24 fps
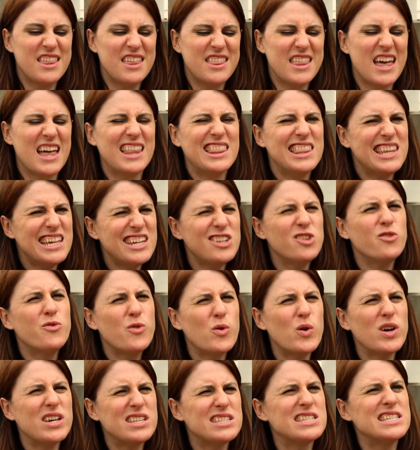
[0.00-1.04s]
then that little
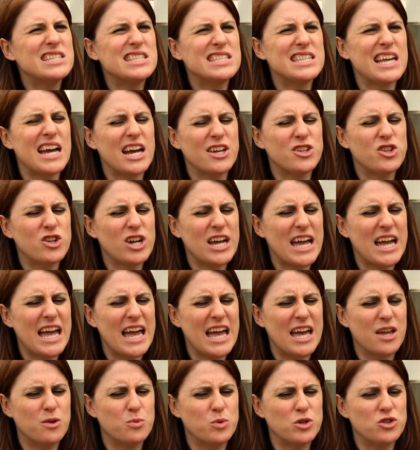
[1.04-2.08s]
voice inside your
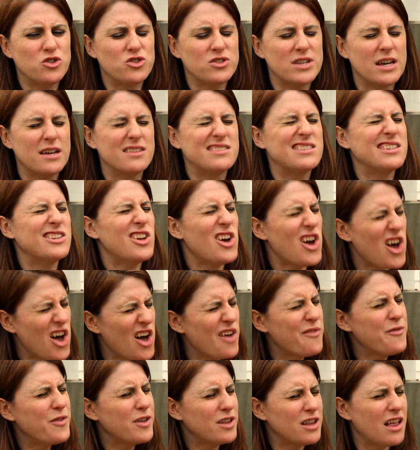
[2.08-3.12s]
head, which sounds an
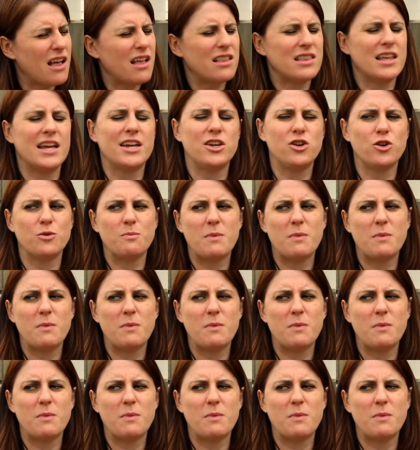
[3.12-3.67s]
awful lot like your